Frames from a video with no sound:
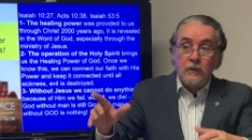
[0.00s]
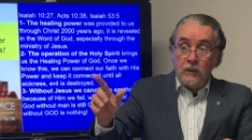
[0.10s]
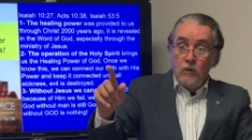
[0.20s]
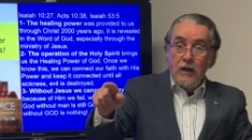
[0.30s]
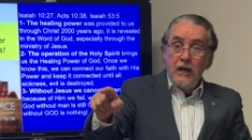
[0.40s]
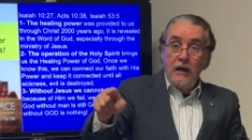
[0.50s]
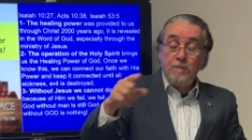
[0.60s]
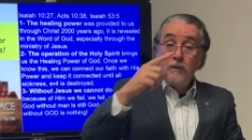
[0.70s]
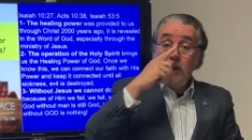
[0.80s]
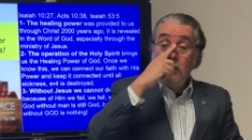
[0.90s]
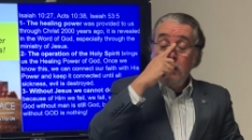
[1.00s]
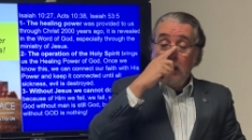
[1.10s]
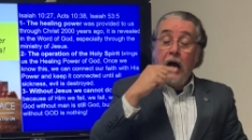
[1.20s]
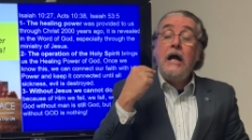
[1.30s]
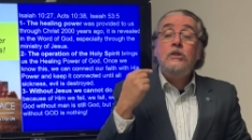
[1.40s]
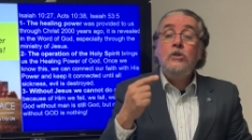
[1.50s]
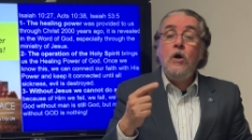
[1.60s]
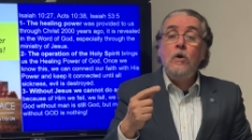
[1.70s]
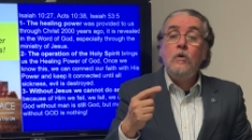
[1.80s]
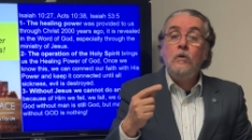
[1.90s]
You know, I, have, I
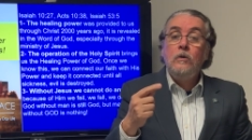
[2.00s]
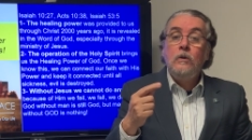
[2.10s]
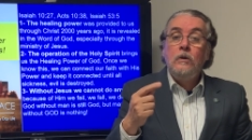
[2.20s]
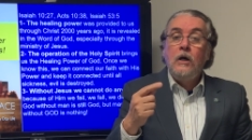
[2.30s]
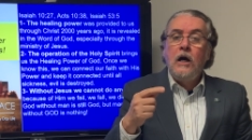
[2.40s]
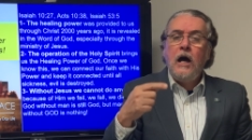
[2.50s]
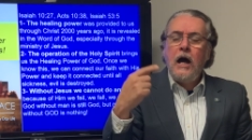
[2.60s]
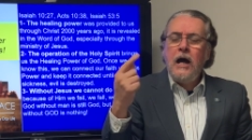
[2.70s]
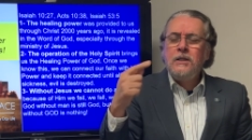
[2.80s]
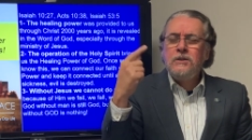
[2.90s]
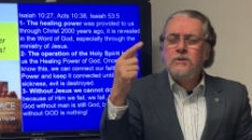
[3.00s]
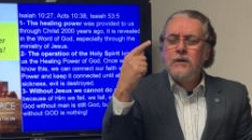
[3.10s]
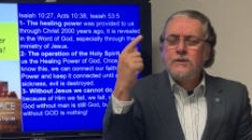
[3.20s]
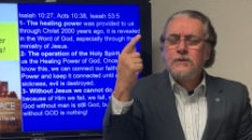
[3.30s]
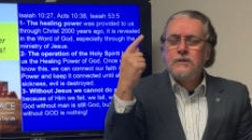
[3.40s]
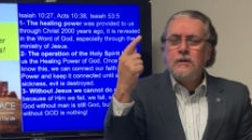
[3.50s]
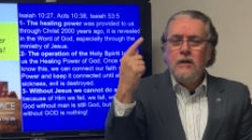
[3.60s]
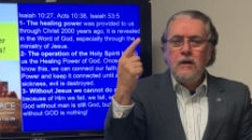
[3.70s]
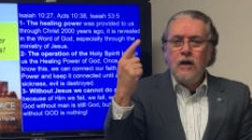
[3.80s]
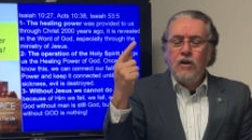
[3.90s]
know hundreds
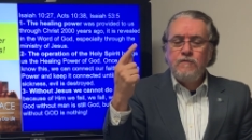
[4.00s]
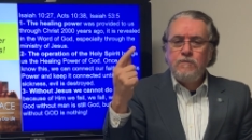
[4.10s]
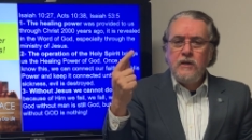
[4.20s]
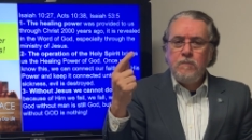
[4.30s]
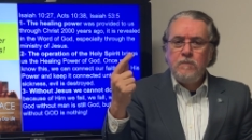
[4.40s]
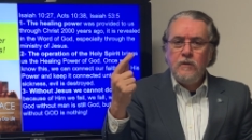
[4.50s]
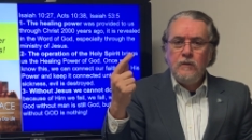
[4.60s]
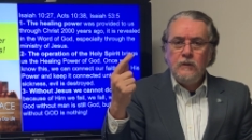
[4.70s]
of people